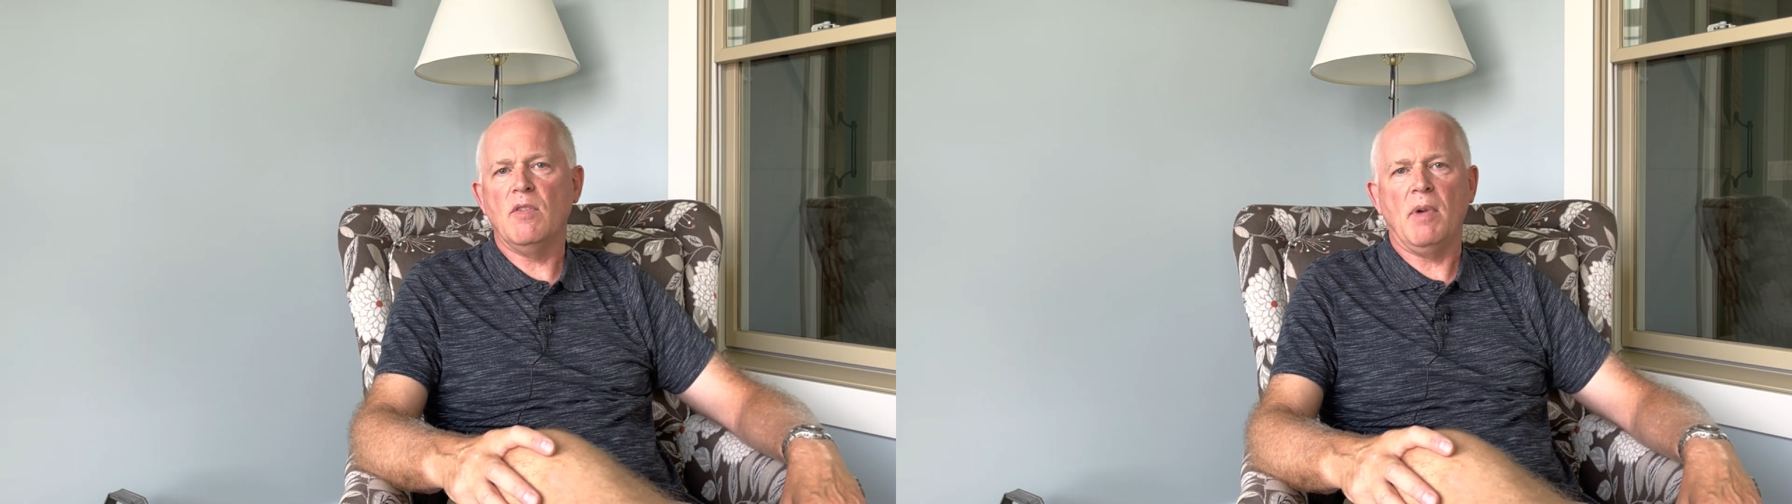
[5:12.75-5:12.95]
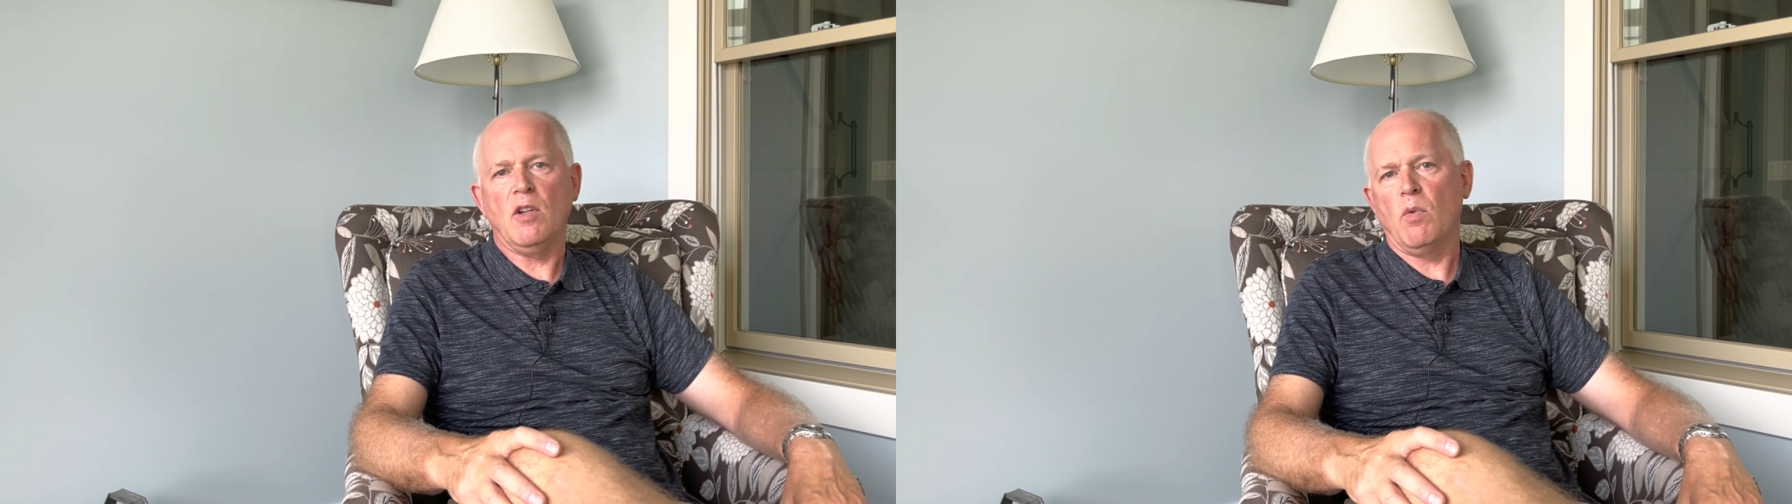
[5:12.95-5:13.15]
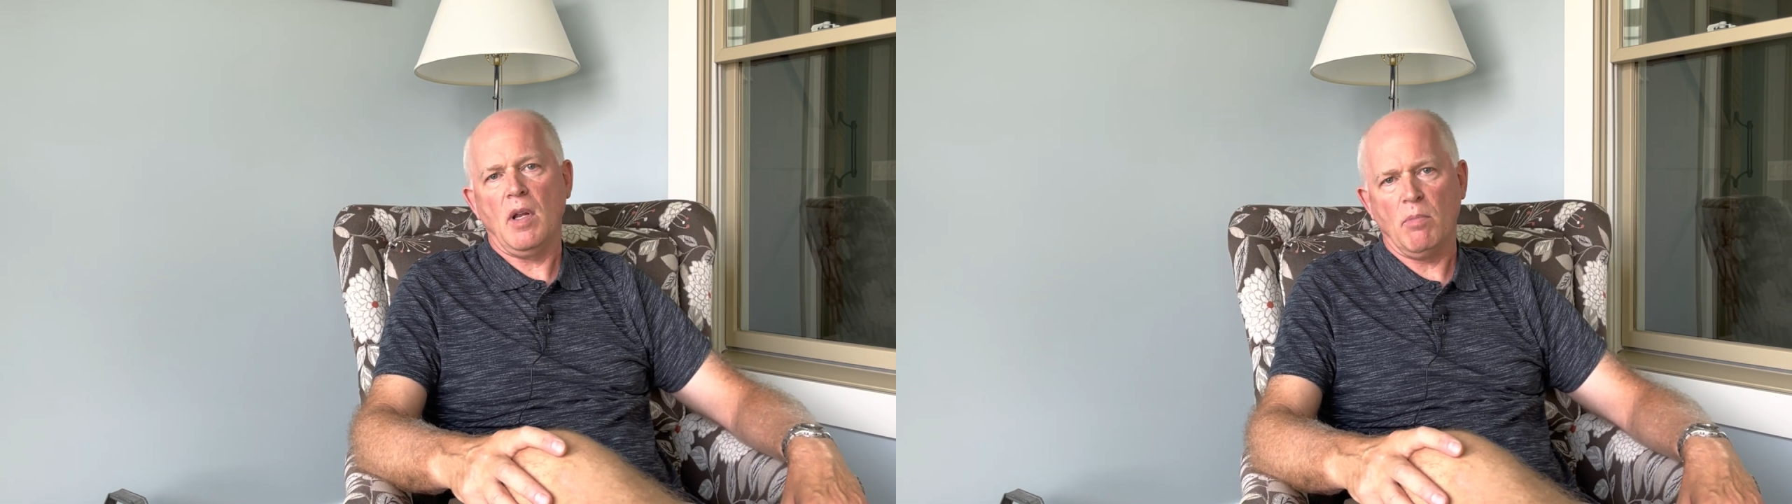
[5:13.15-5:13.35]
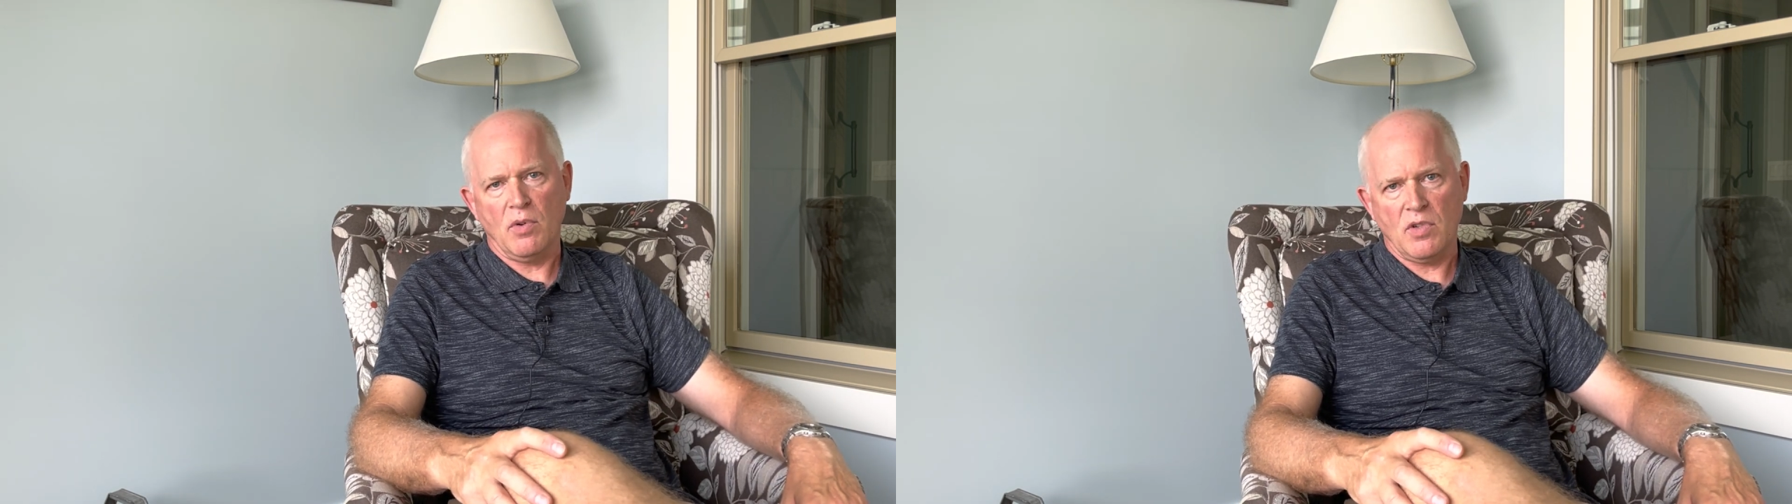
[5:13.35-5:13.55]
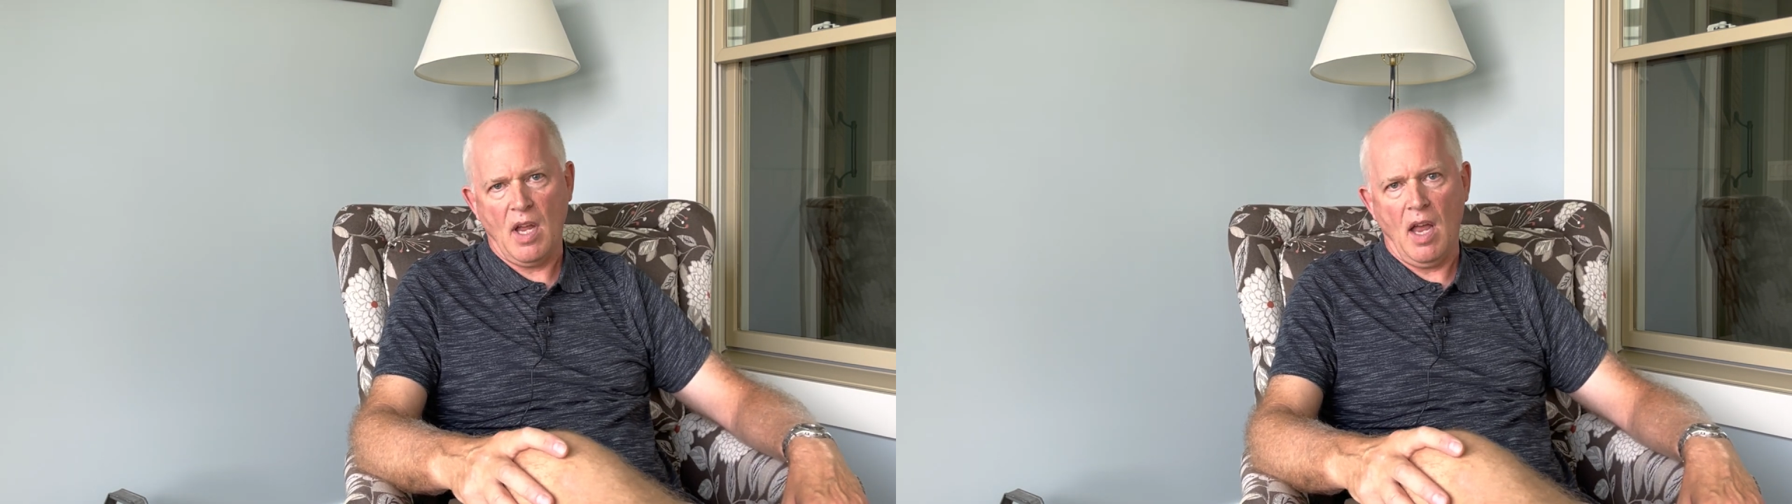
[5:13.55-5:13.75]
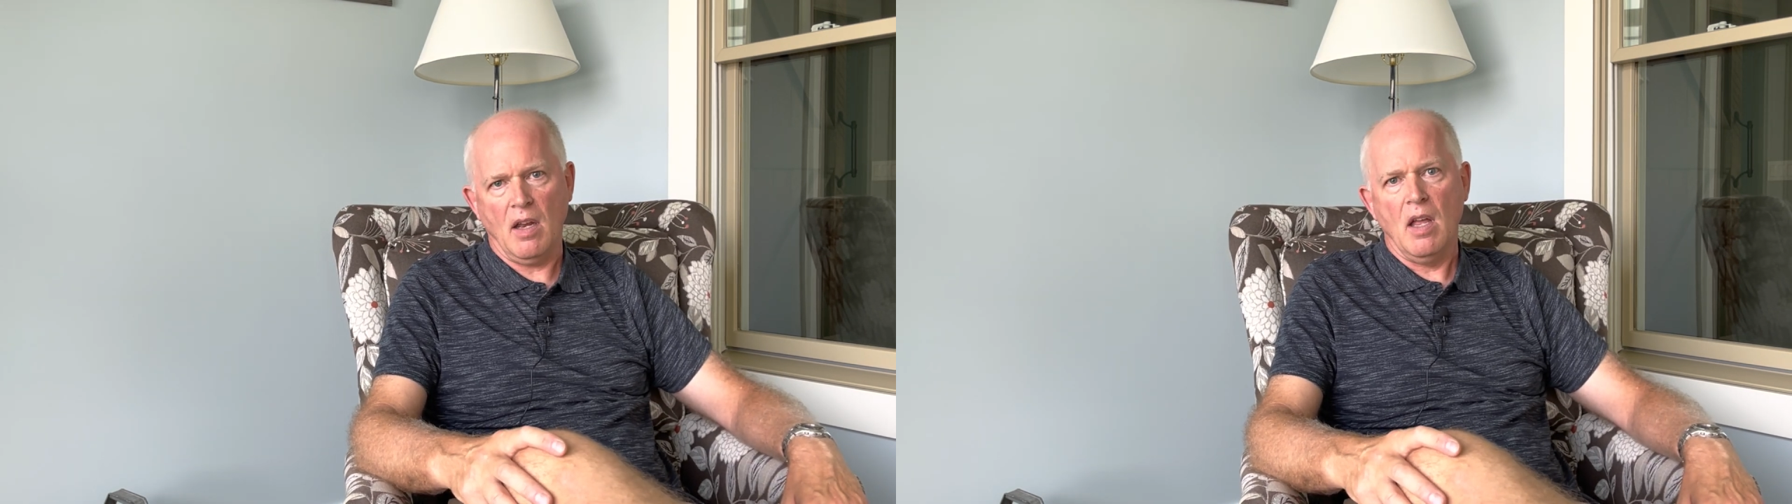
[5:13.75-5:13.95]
by 20%